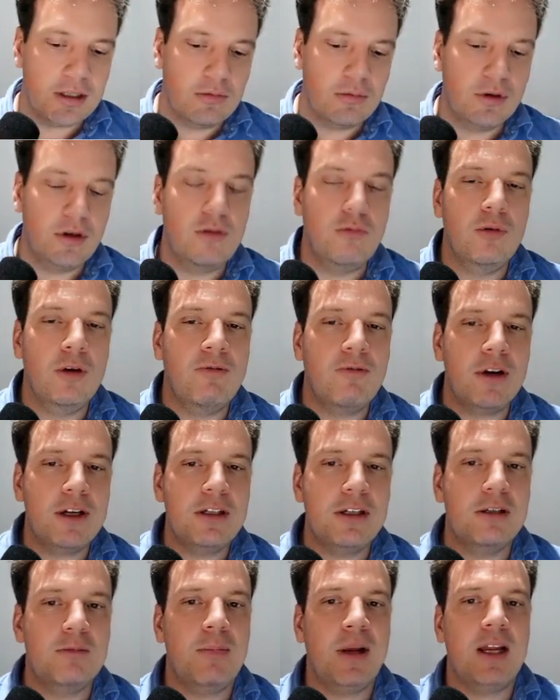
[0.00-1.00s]
You refresh
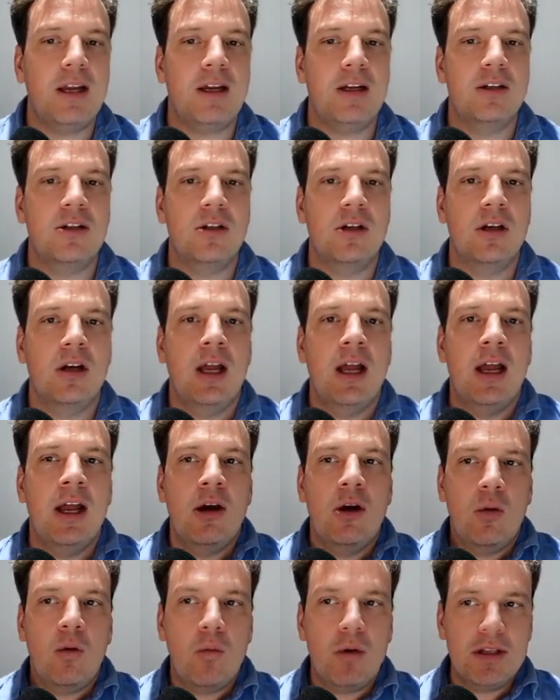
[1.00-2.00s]
this page.
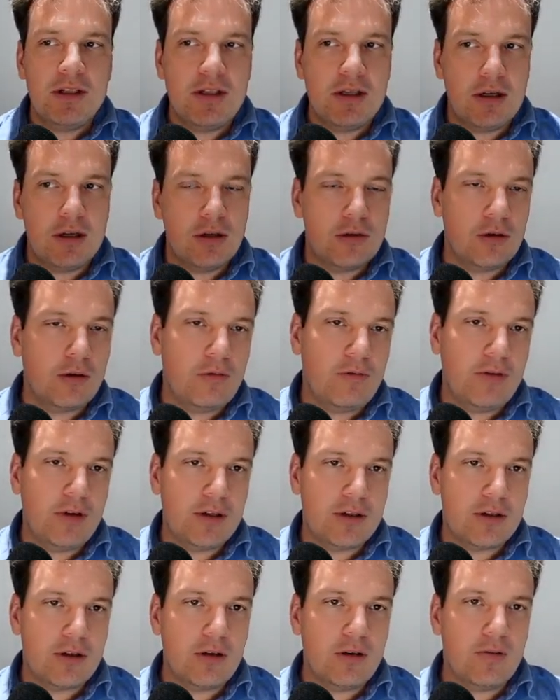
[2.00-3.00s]
Once the Control Freak
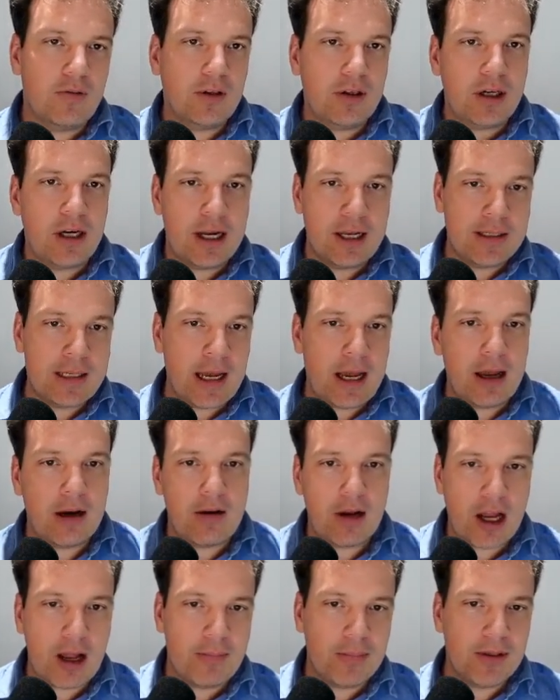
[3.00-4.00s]
server has had a
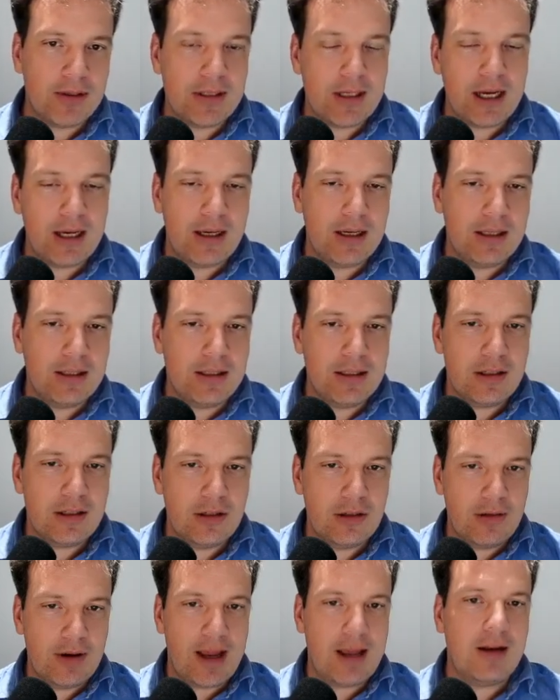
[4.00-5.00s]
couple seconds
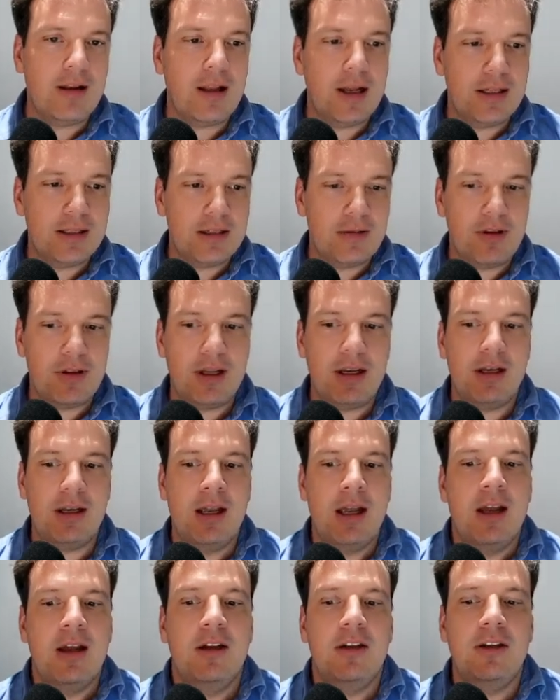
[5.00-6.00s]
analyze everything,
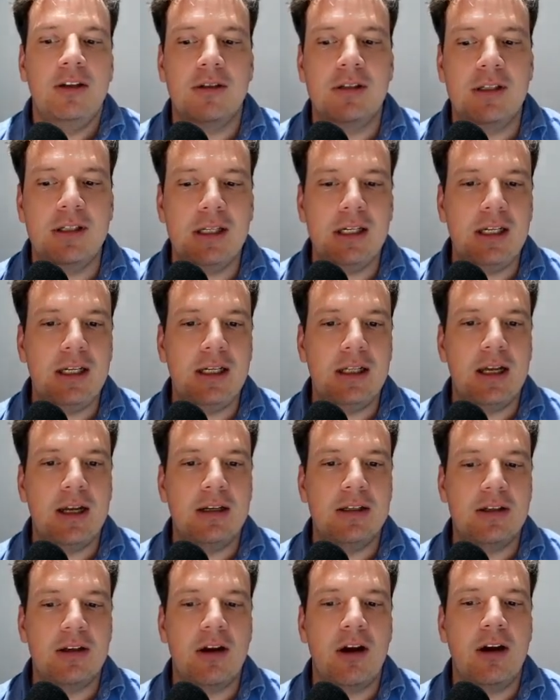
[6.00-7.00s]
you'll see that
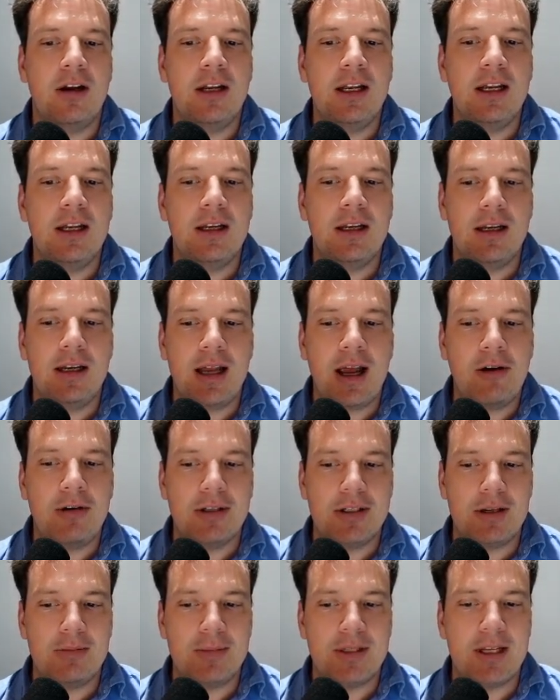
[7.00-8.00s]
it's gone in and now
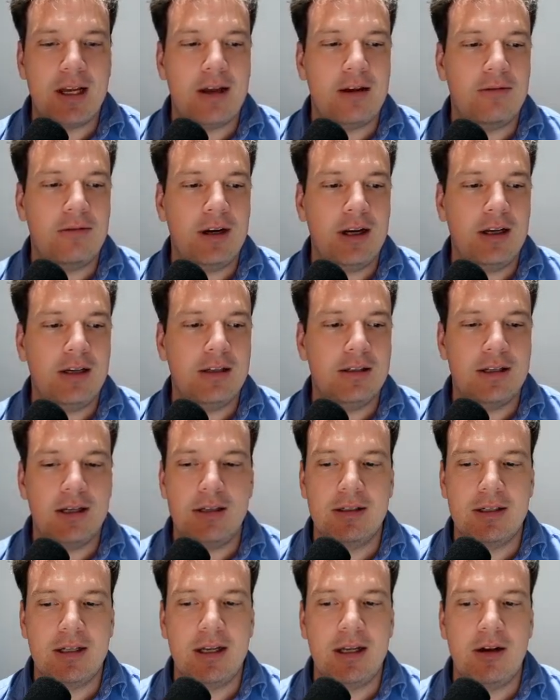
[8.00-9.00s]
it's upset, right? It's like
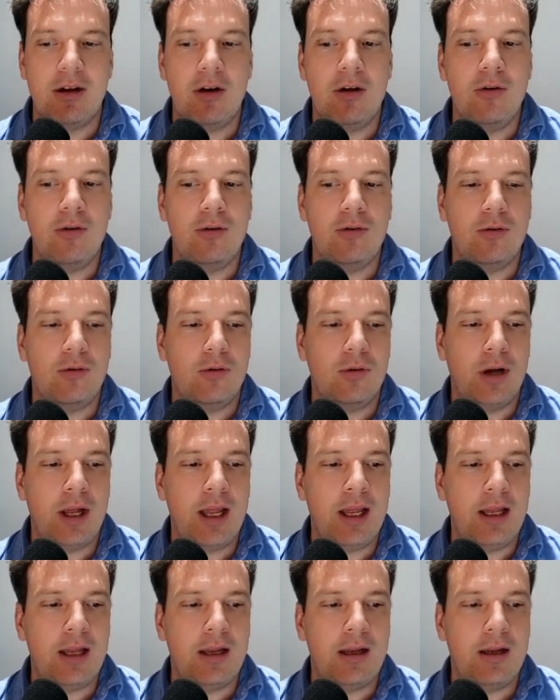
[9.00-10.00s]
saying, oh,
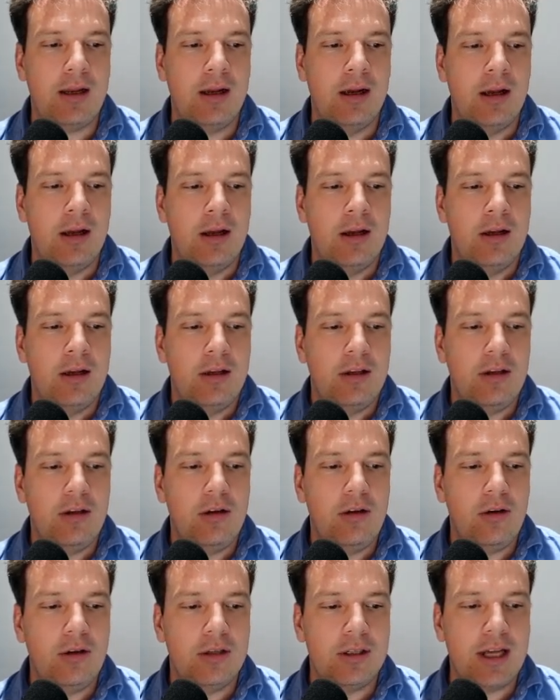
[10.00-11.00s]
hey,
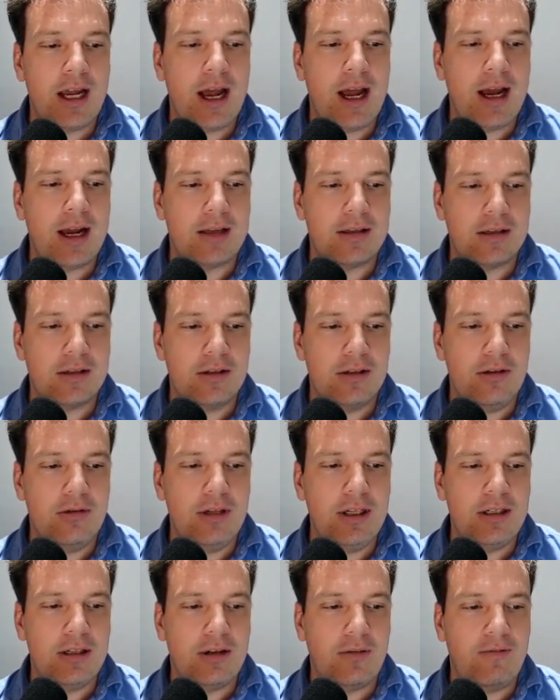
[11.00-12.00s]
your tasks, you
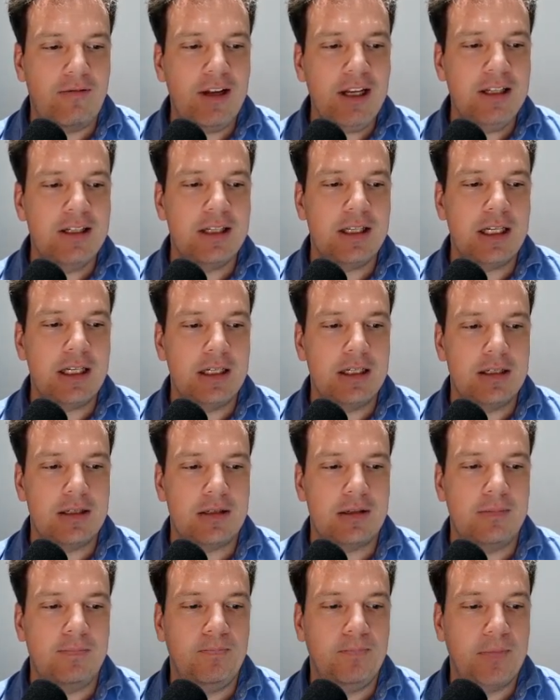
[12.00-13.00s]
need to fix these,
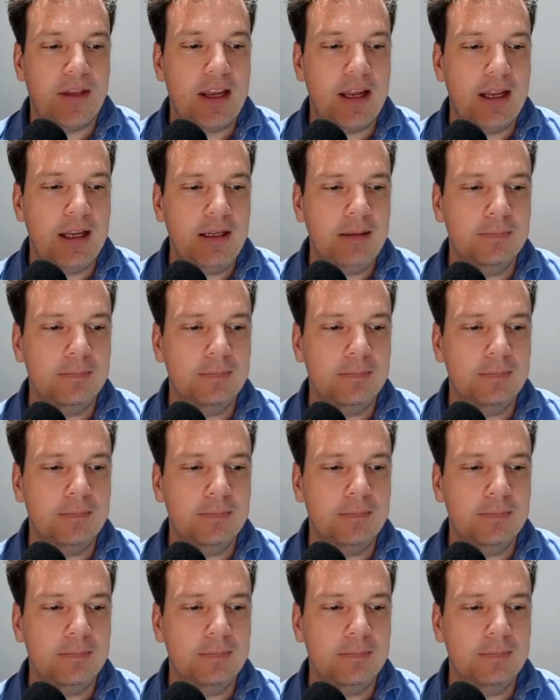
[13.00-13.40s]
okay?